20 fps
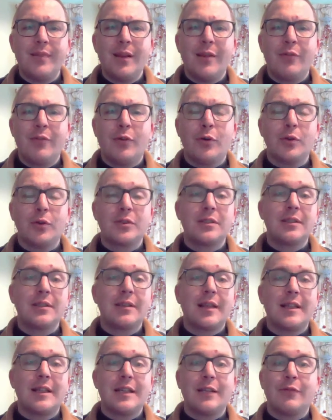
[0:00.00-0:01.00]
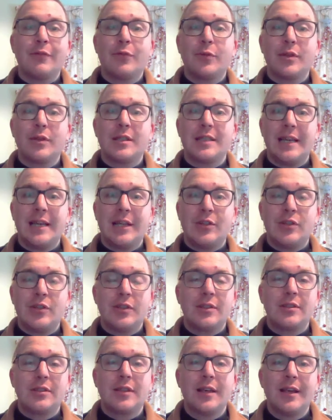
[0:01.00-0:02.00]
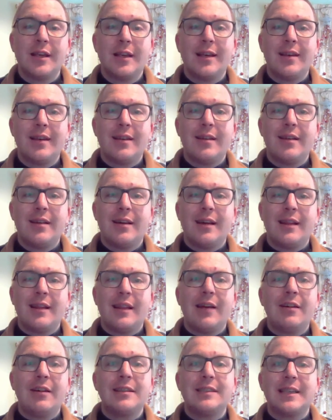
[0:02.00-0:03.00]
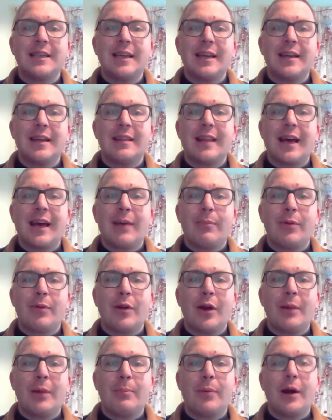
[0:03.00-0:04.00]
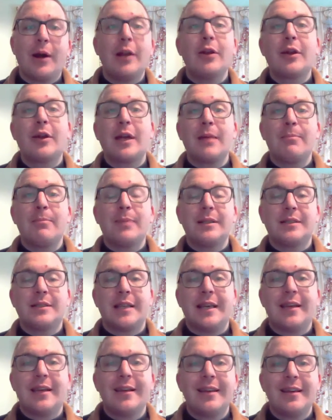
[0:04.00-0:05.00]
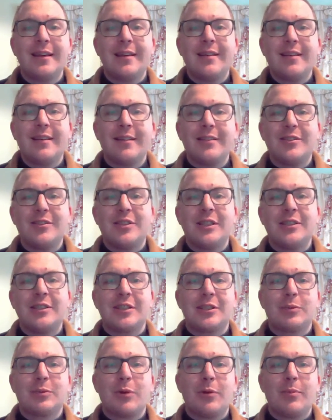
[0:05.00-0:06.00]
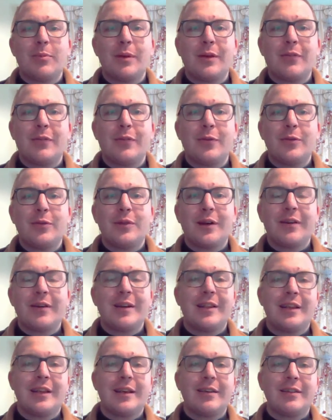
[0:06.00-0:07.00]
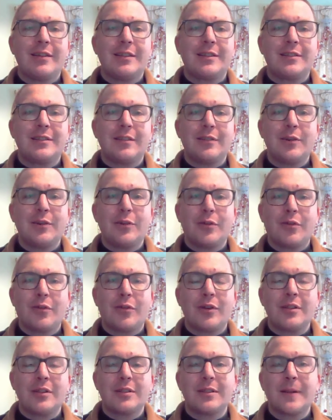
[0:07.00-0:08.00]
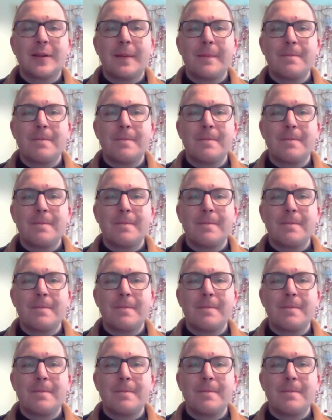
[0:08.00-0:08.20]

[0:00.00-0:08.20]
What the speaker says: Of course, it didn't fool the teachers. And the idea that, like, by looking busy, Jesus won't be fooled either is ludicrous.